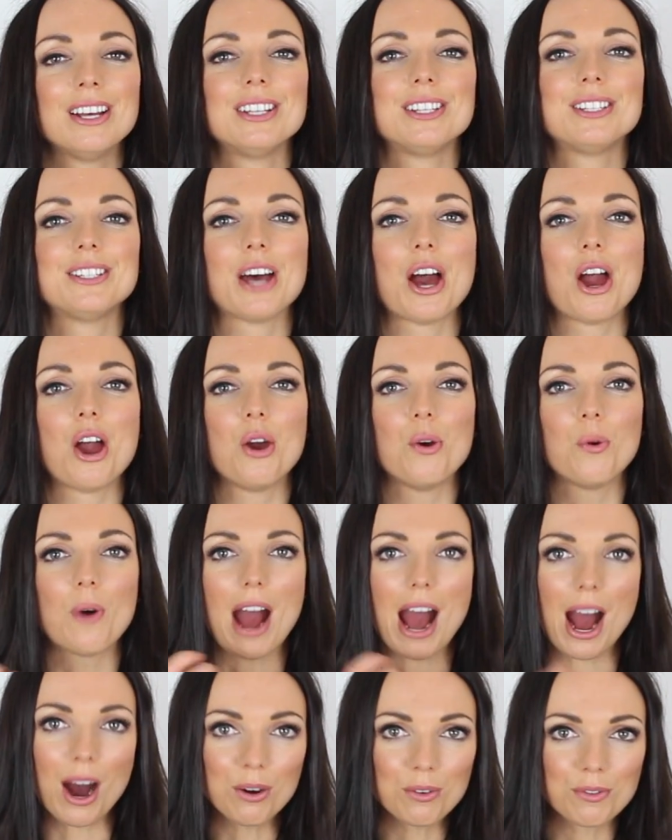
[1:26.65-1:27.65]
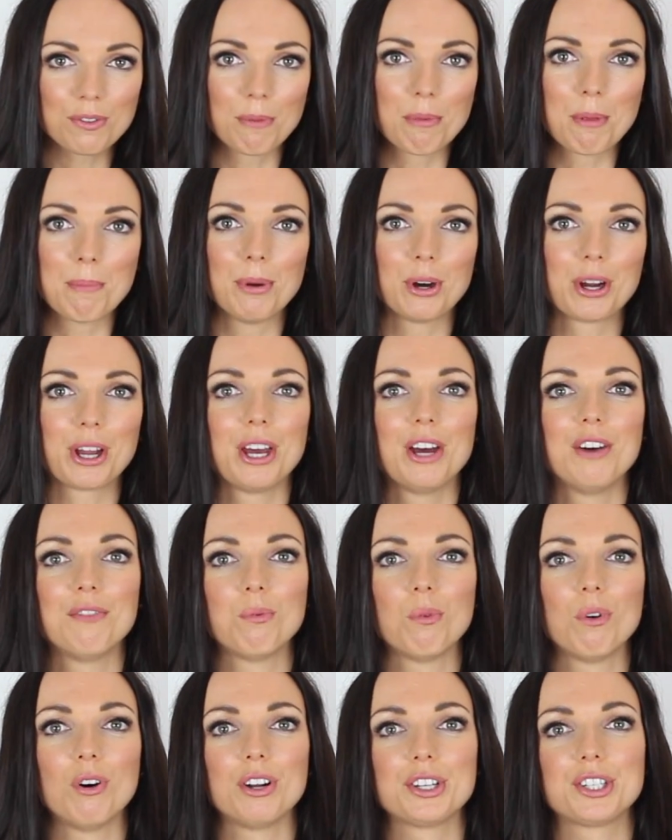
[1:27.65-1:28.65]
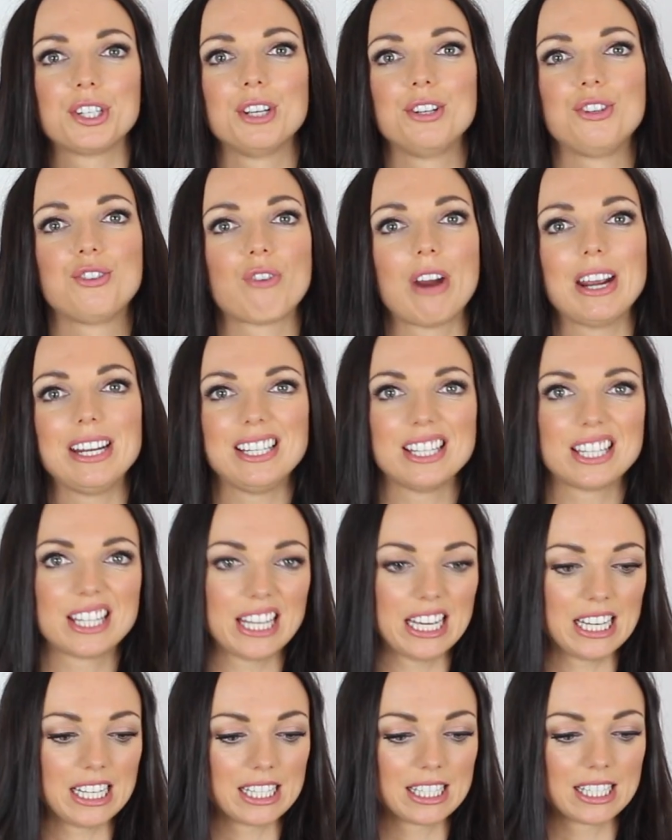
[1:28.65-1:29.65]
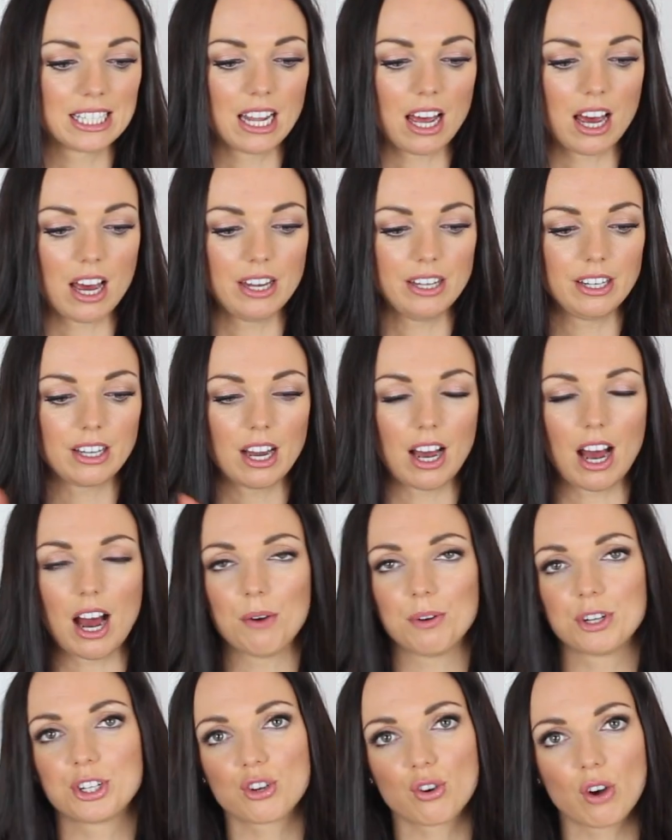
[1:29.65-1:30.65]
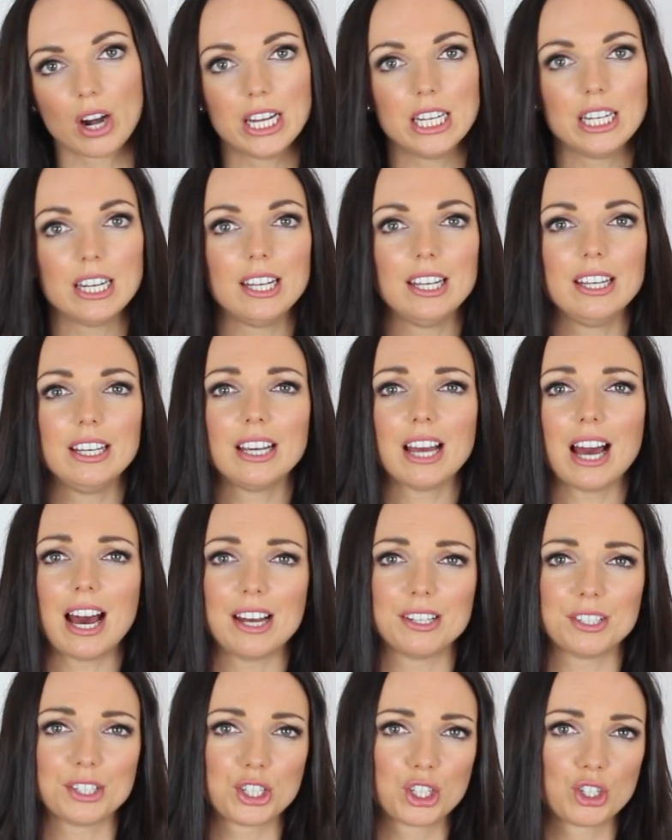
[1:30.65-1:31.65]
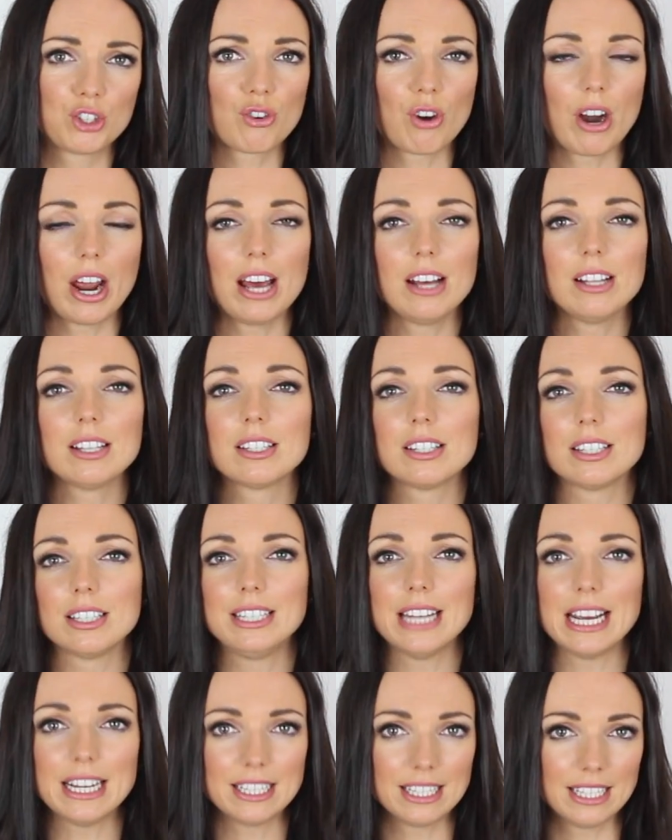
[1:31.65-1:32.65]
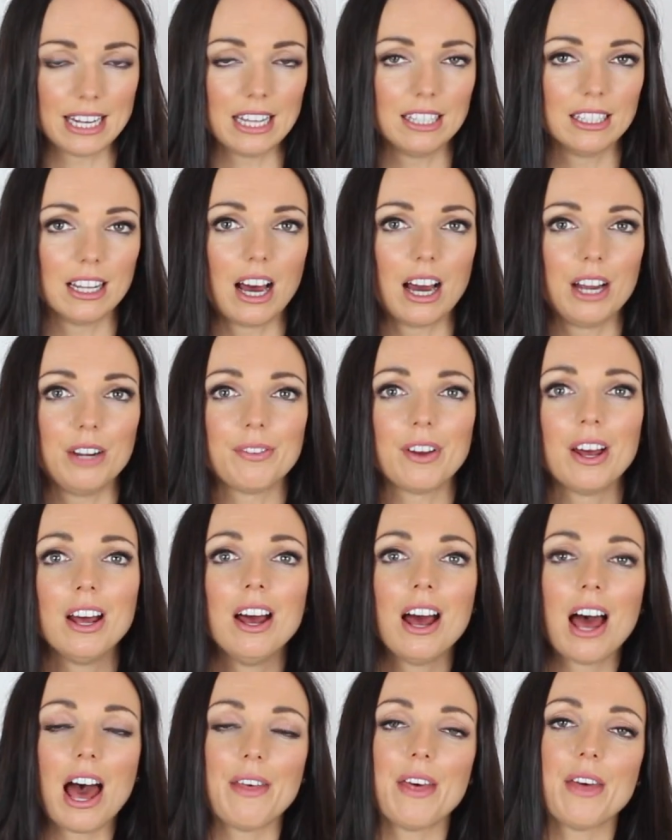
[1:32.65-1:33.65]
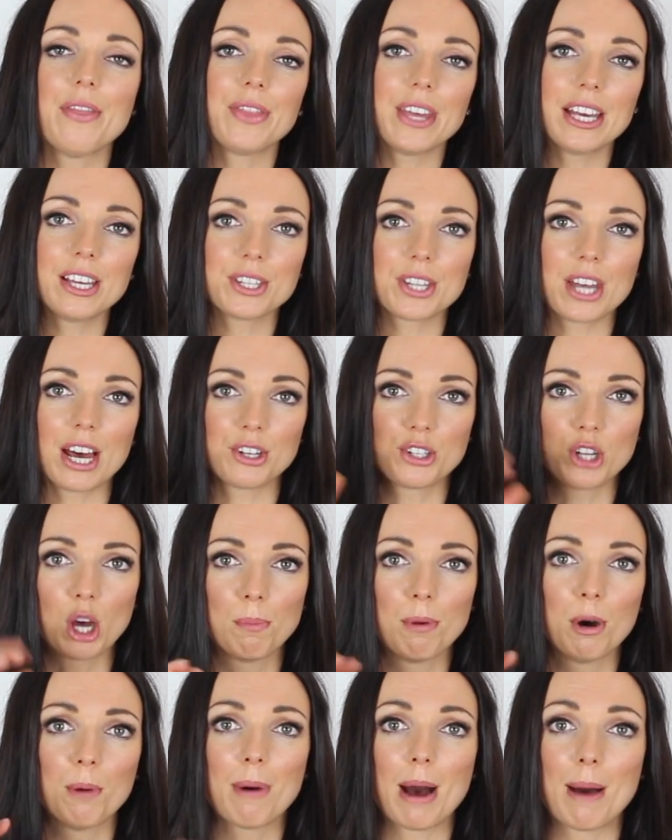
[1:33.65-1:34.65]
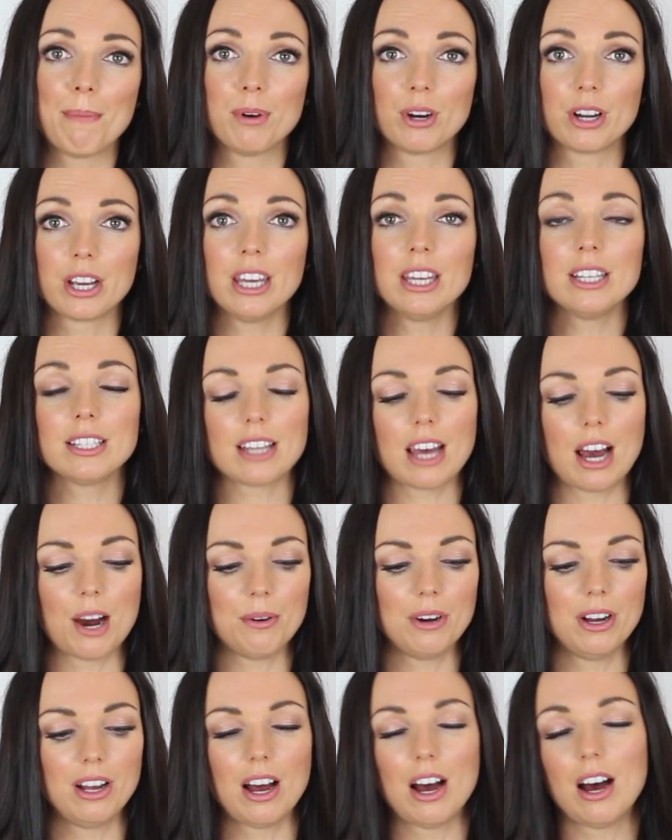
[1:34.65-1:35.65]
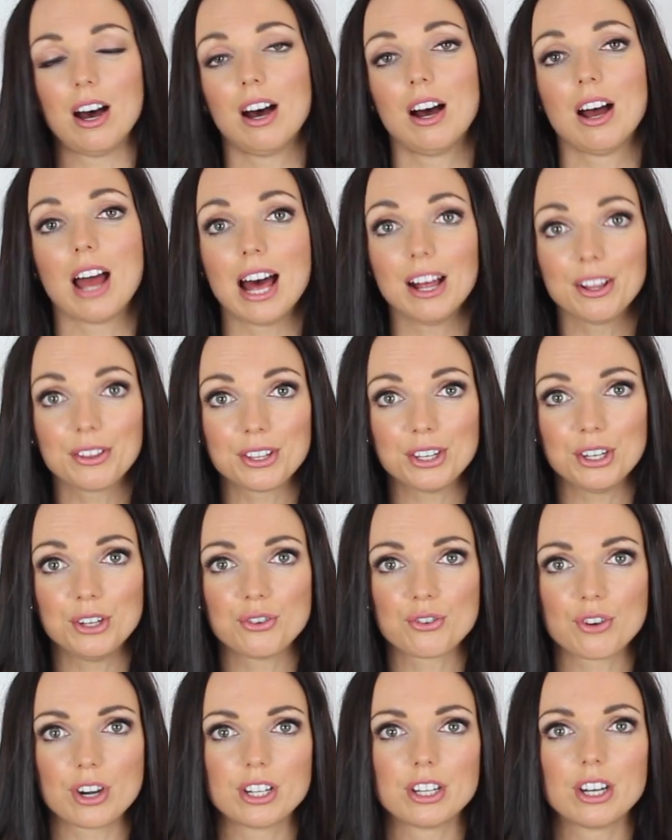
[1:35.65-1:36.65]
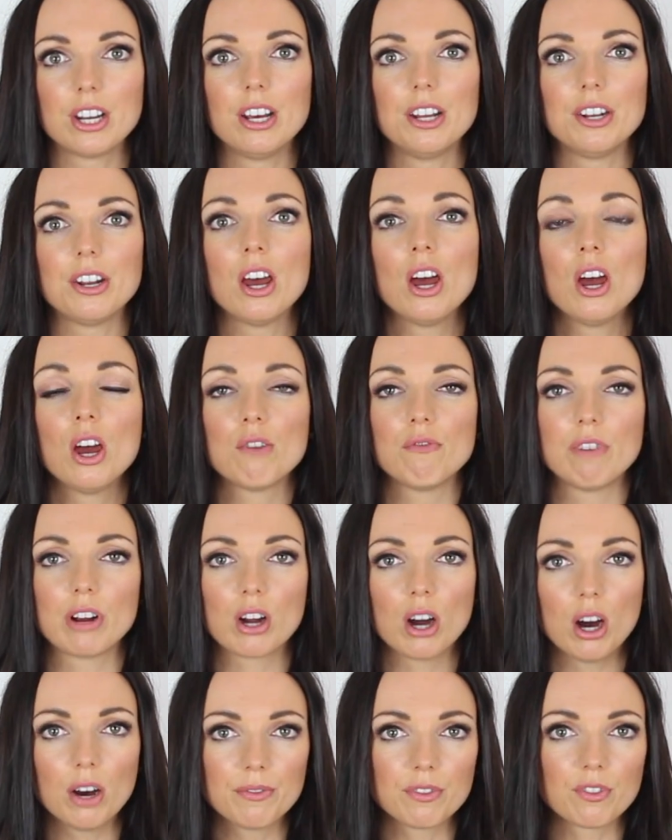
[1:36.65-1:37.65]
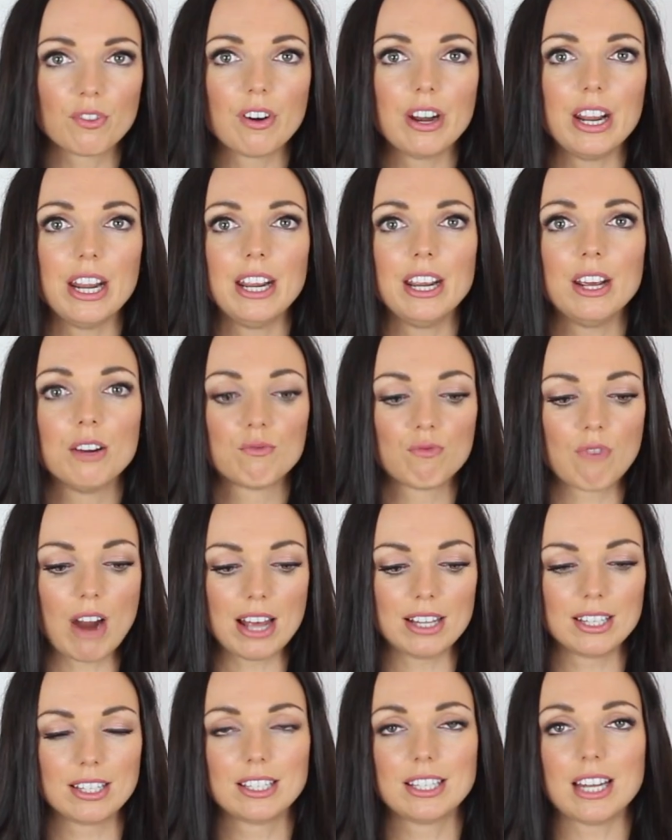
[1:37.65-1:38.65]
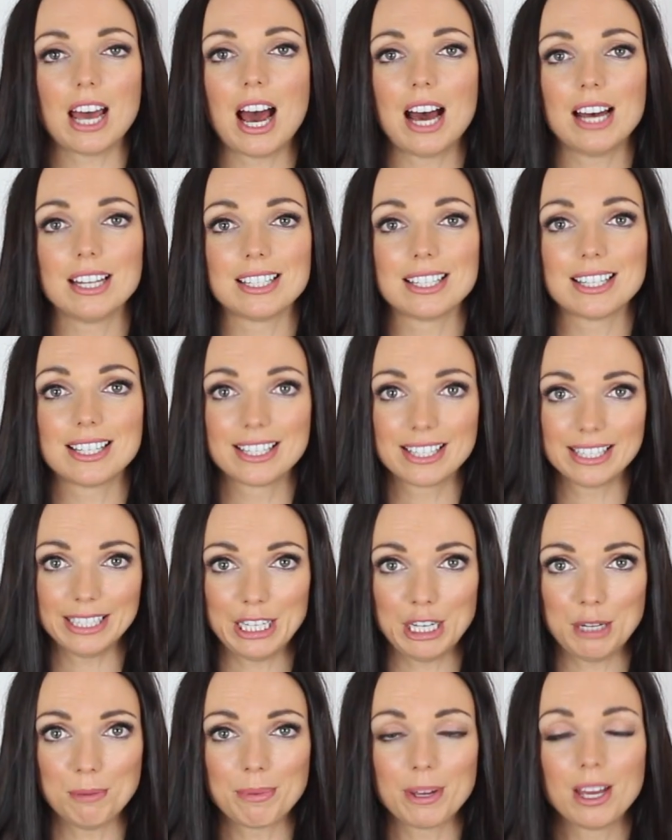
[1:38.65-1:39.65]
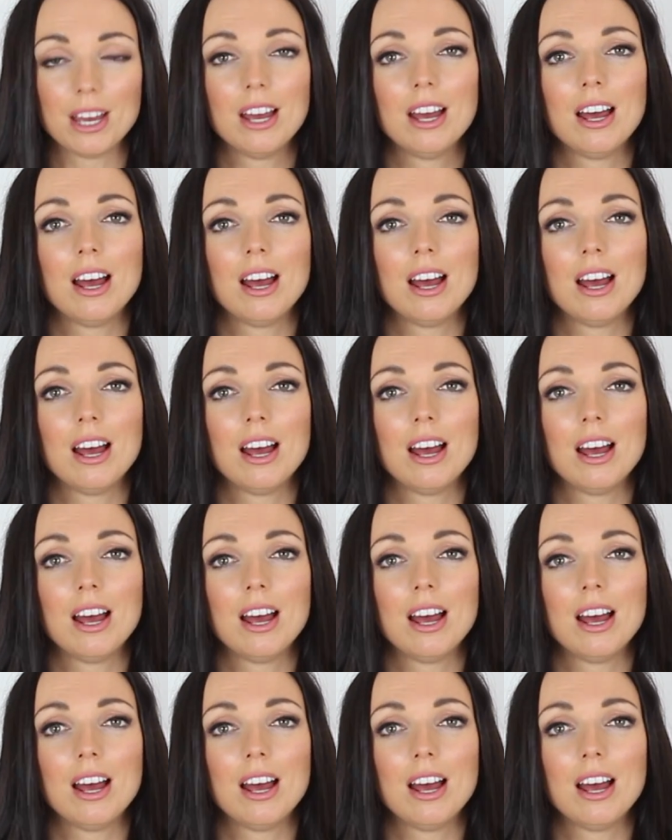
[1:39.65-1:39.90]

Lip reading: So out from the bucket of water drains things like our training and stress, day-to-day life, and then things that top up our bucket, our healthy nutrition, recovery, rest and sleep.